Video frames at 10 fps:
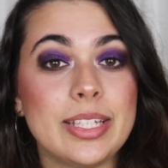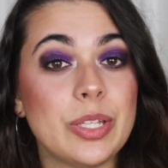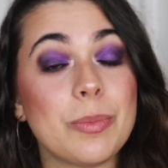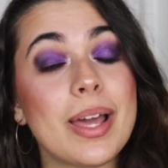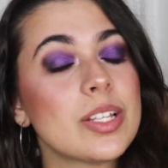
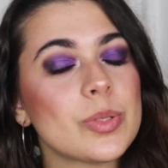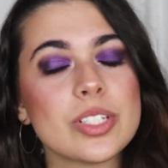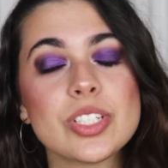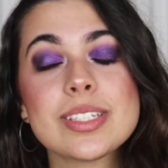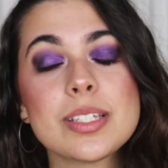you might as
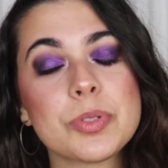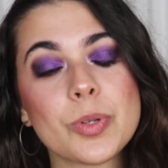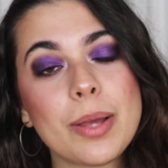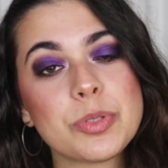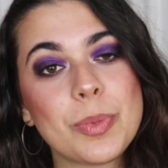well just
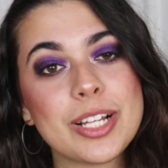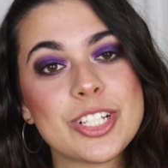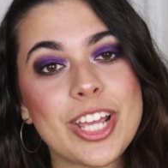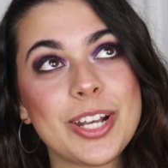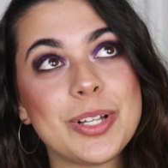subscribe to my
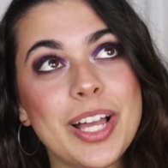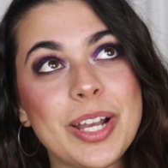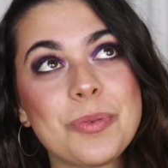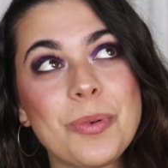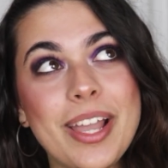channel
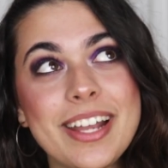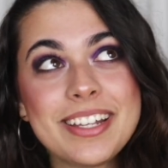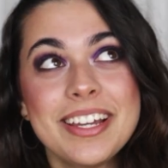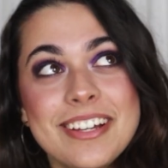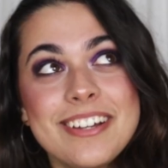and wait